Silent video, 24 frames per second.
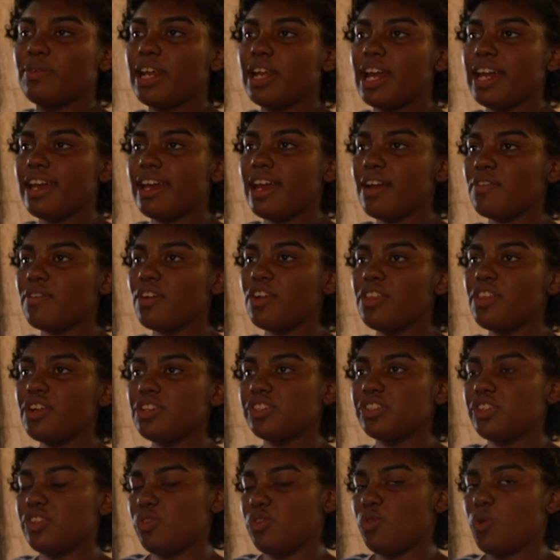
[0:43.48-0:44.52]
whenever there's
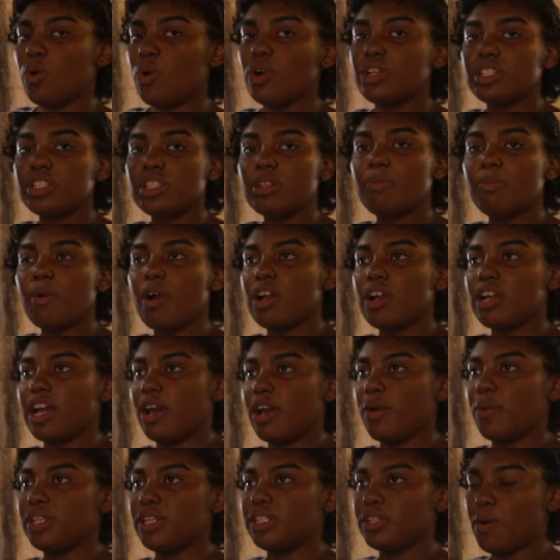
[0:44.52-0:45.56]
a new horse in the barn, I
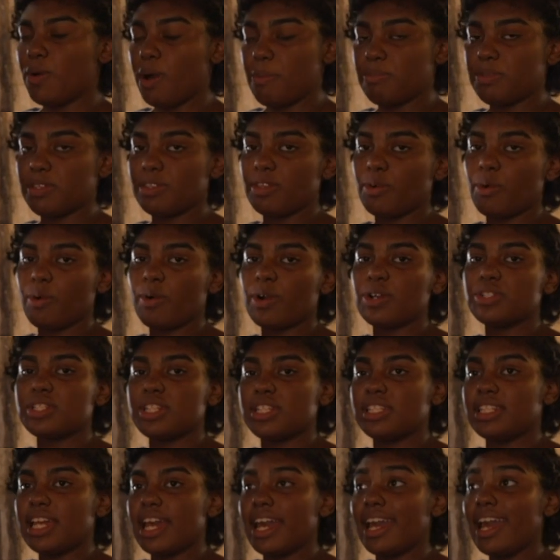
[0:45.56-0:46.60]
always go up to the horse and
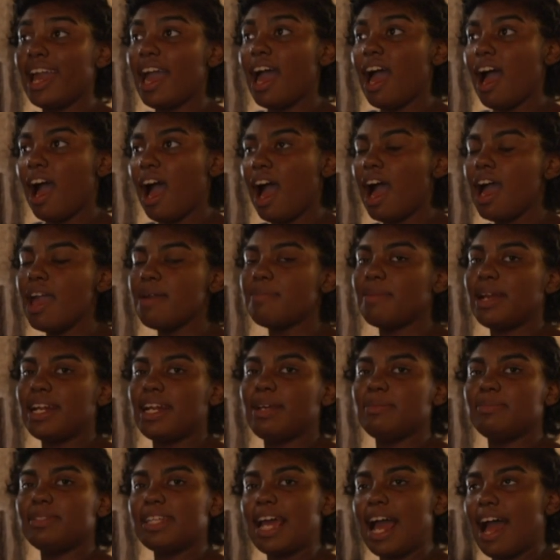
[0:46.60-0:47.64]
say, "Hi, my
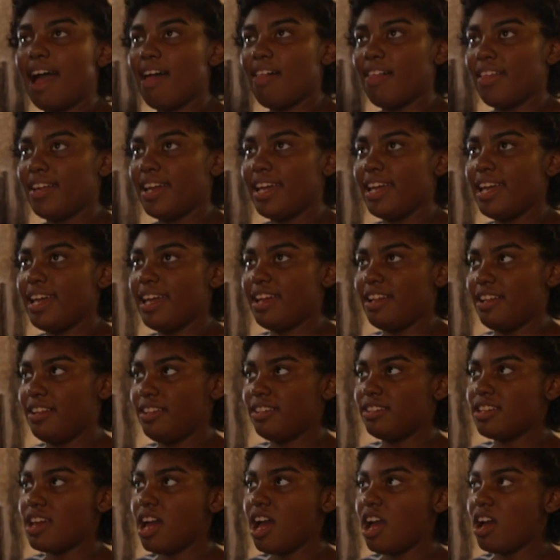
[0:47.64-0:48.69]
name's Hallie
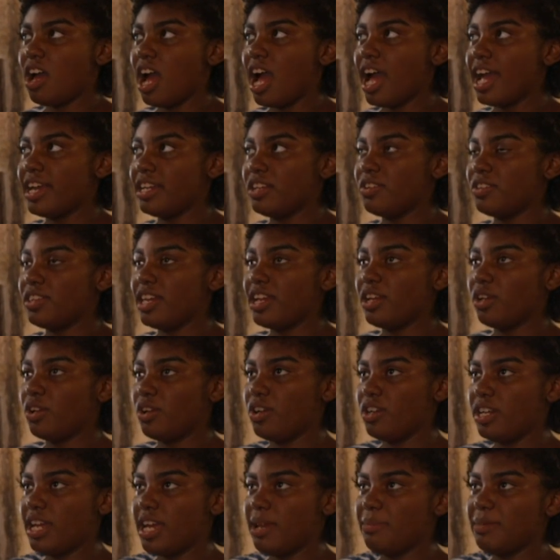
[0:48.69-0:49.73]
and I know that
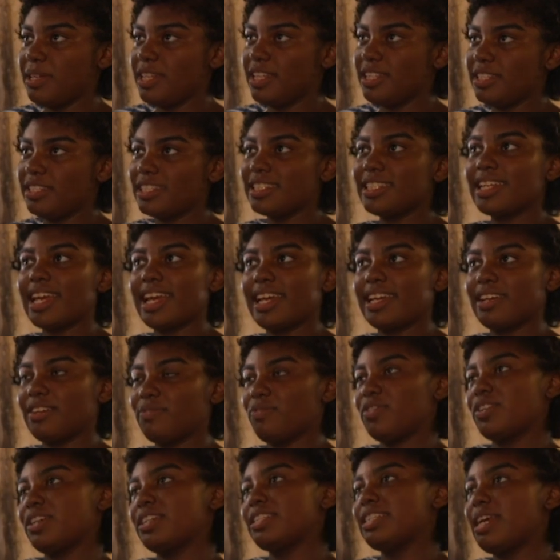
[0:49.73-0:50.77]
your name is like
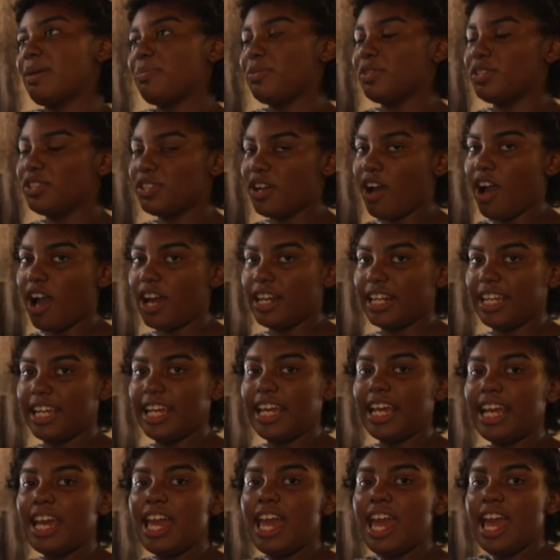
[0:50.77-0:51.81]
for example
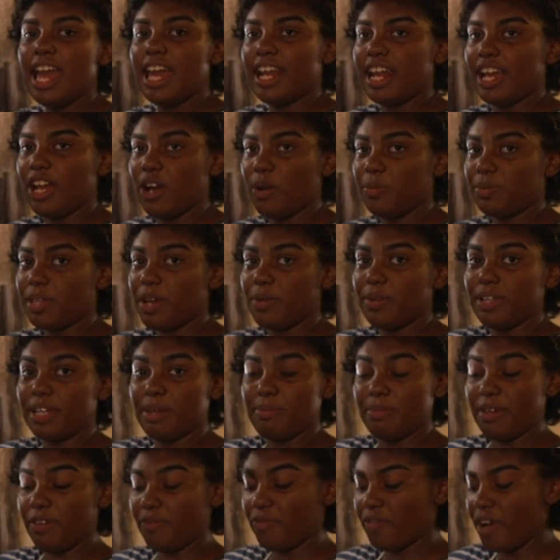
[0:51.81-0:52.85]
Scotty, and I hope that we can
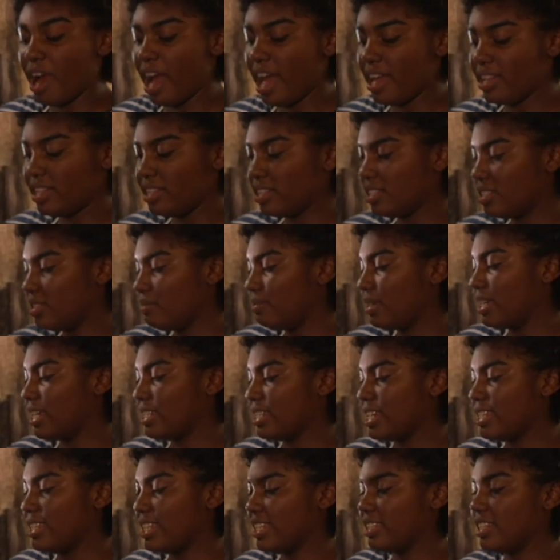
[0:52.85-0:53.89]
be friends because
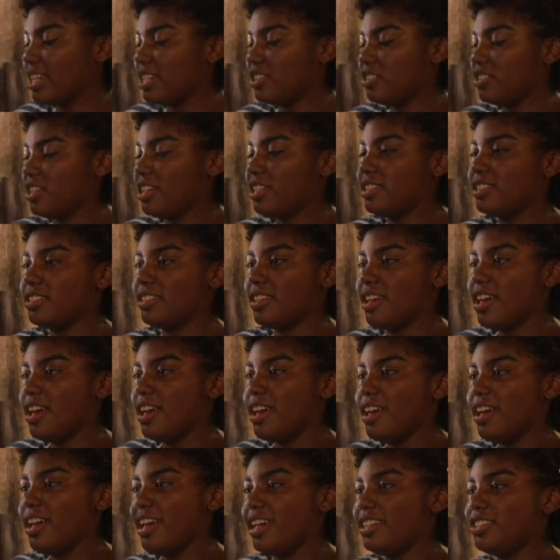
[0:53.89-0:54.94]
I think that's just
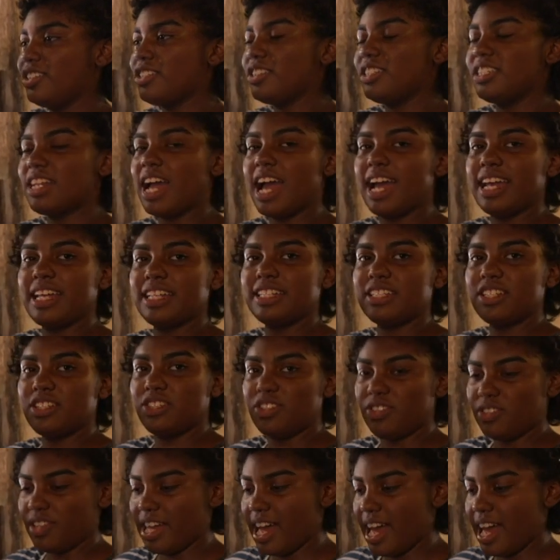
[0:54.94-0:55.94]
it's just nice to do